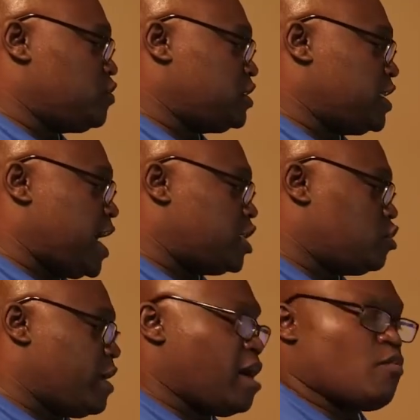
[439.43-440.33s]
you can see, I
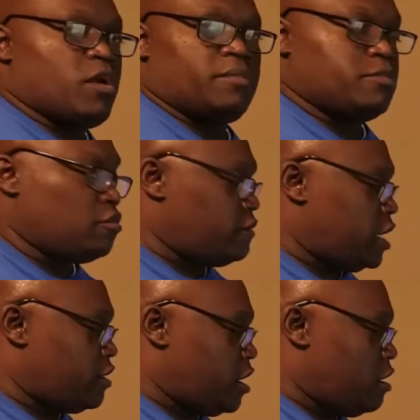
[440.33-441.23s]
do have one movie
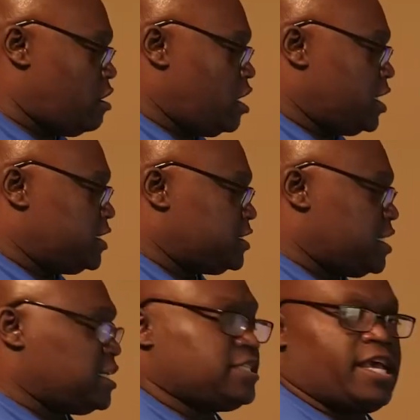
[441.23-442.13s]
in there.
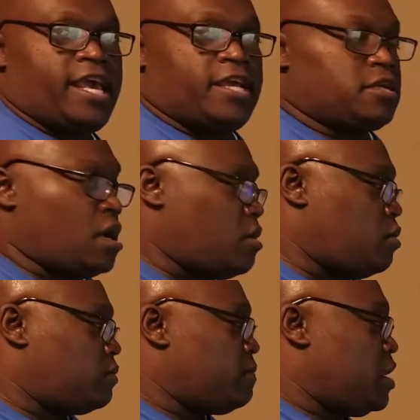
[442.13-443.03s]
Sonic the
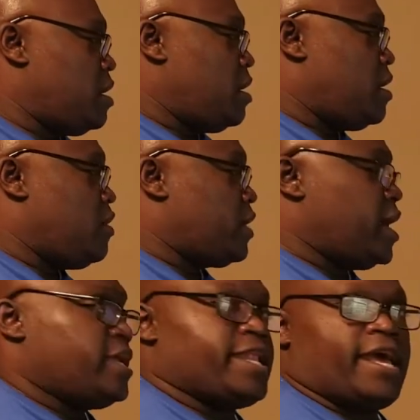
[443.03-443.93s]
Hedgehog.
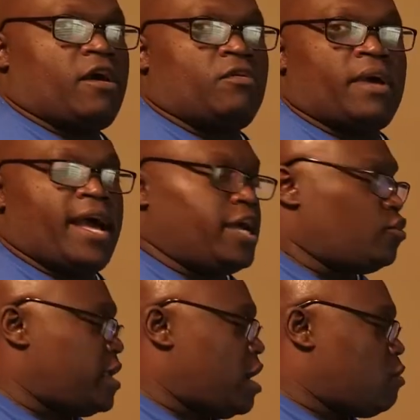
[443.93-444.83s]
Okay, now I
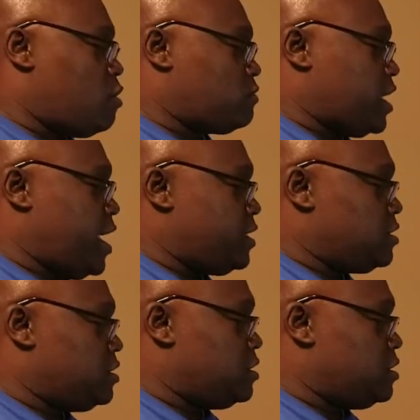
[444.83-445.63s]
do not want that.